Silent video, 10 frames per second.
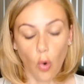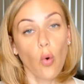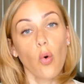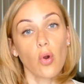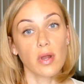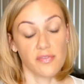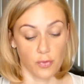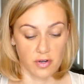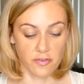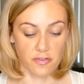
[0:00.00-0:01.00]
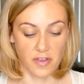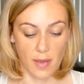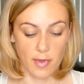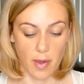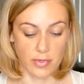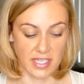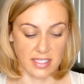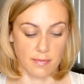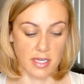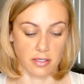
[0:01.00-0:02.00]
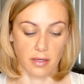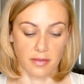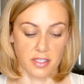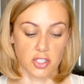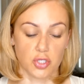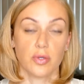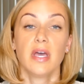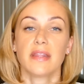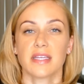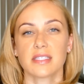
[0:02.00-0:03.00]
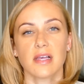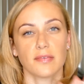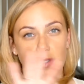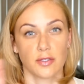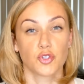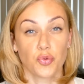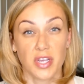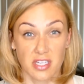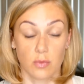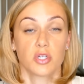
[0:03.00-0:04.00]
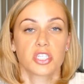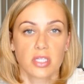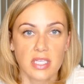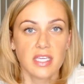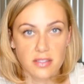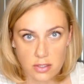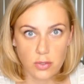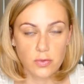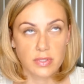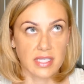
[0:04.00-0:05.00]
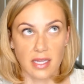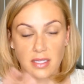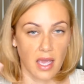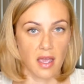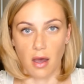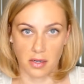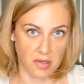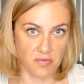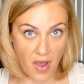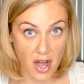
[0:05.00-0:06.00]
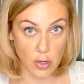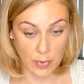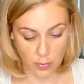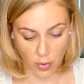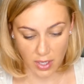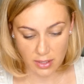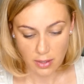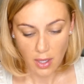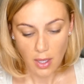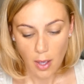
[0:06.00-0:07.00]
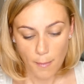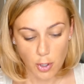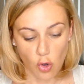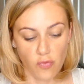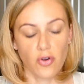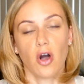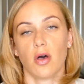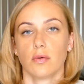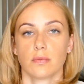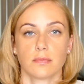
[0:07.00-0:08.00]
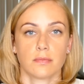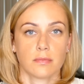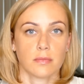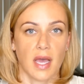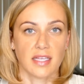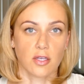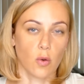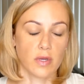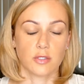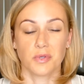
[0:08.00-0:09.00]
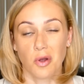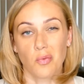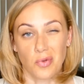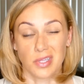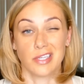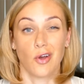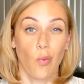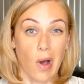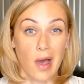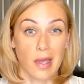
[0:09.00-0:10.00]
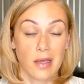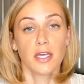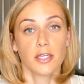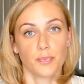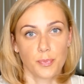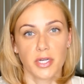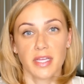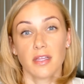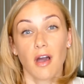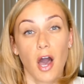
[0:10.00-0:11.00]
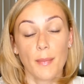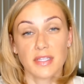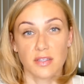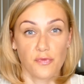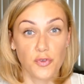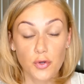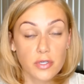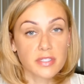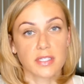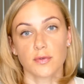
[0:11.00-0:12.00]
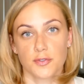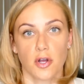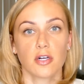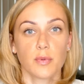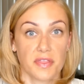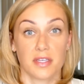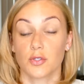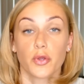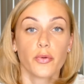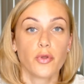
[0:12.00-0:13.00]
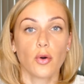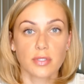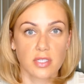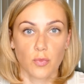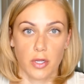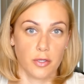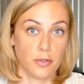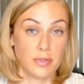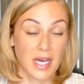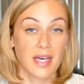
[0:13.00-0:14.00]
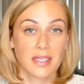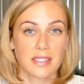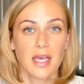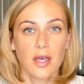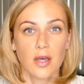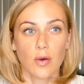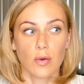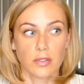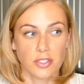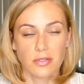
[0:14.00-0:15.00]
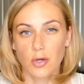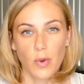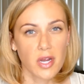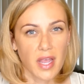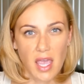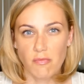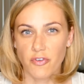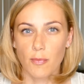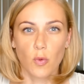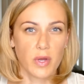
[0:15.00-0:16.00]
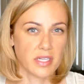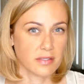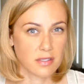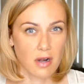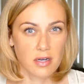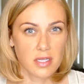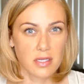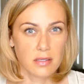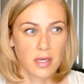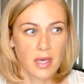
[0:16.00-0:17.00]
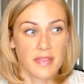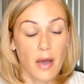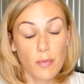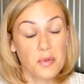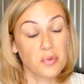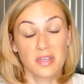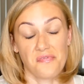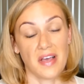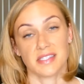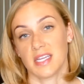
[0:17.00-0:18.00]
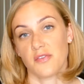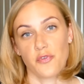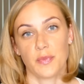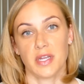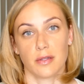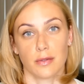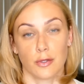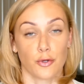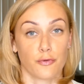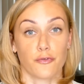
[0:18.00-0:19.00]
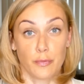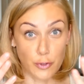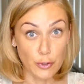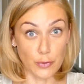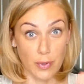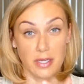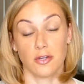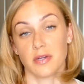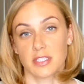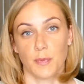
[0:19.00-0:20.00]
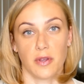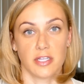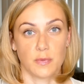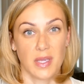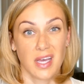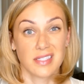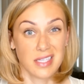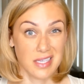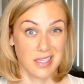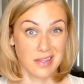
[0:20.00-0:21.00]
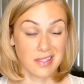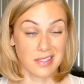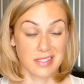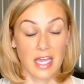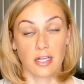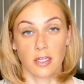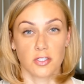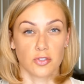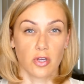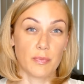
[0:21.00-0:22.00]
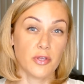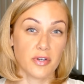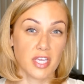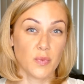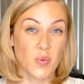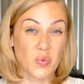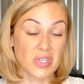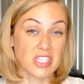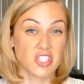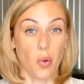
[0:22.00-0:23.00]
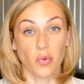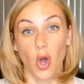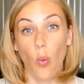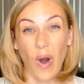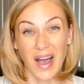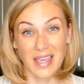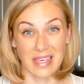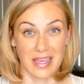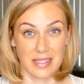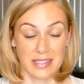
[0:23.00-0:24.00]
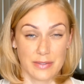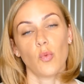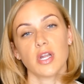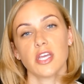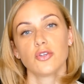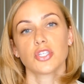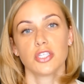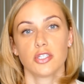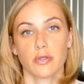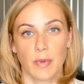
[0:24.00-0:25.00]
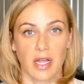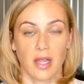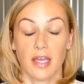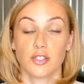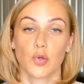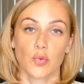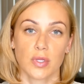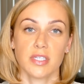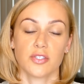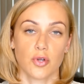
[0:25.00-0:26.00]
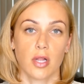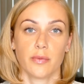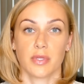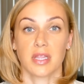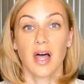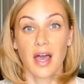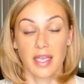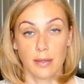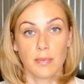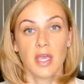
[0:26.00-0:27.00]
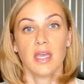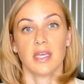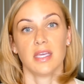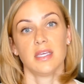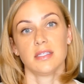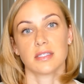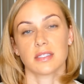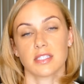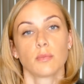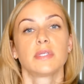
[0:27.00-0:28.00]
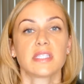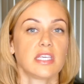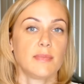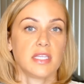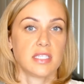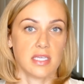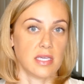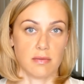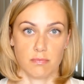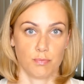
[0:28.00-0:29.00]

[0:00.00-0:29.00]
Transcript: Or if one of your family members has a mental health issue, it's left untreated, which leads to said chaotic environment, right? But overall, as always, we don't really know why. Put it in the comments if you yourself struggle with this or you know someone who does. Do you know where it came from or when it started? That would be really fascinating for me to learn from you and your experience, because in the psychological community, we really don't know why yet. And what I usually do with my clients who are really struggling with lying is some CBT.